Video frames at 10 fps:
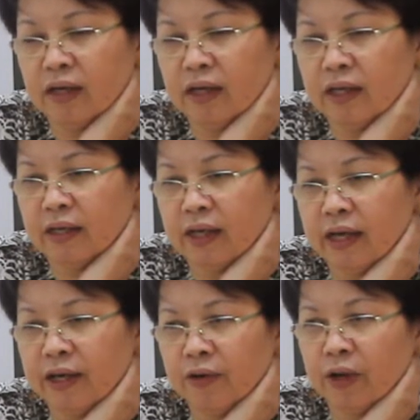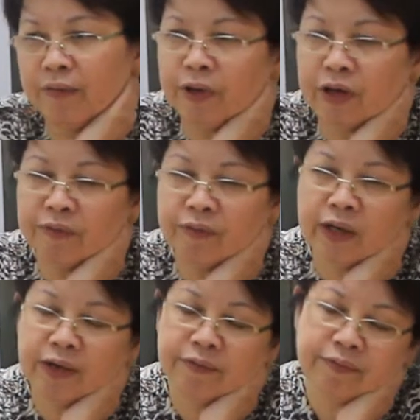And I know, when
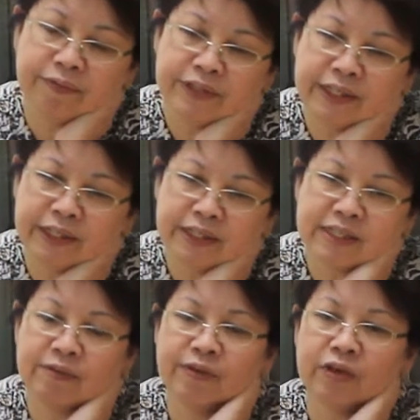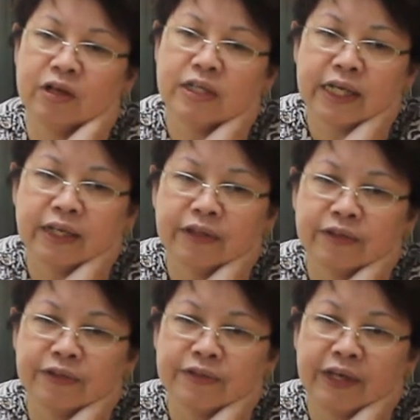I visited some of the call
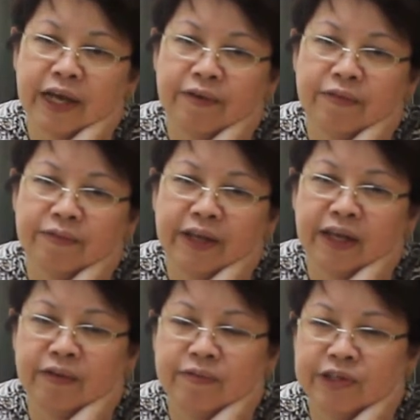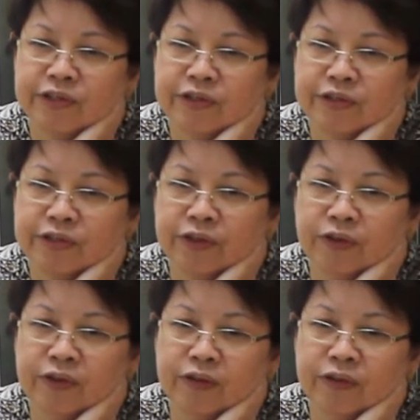centers, they have televisions turned
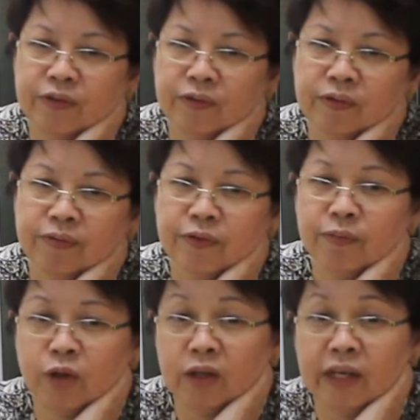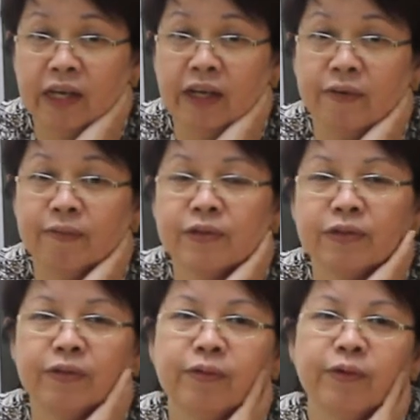on to the football games
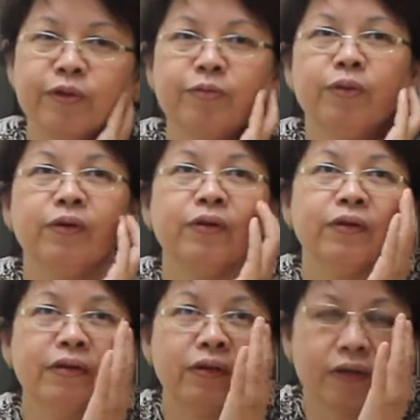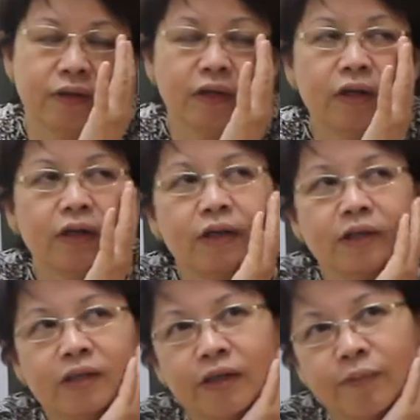or the Rose Bowl, or
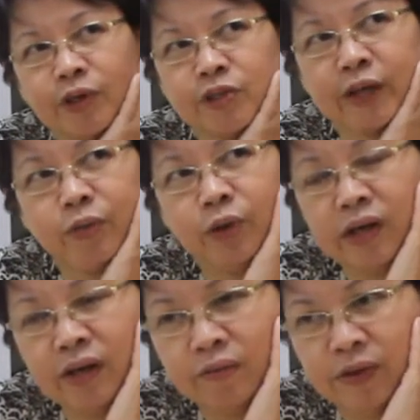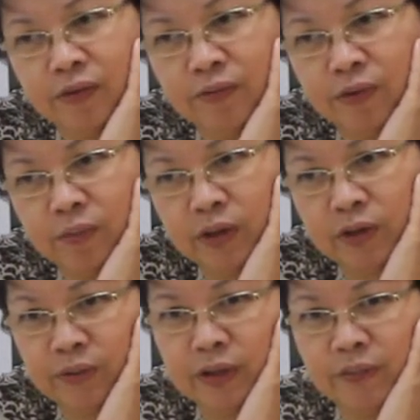because like we're not very familiar
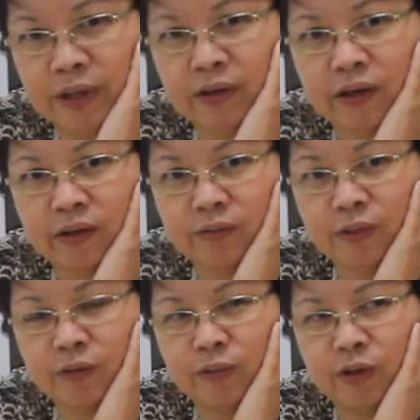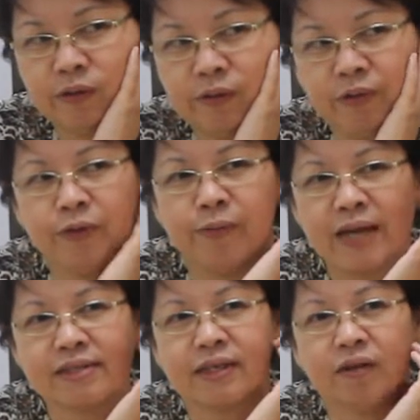with American football. We know
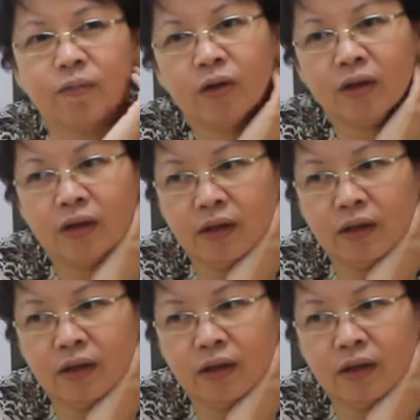basketball.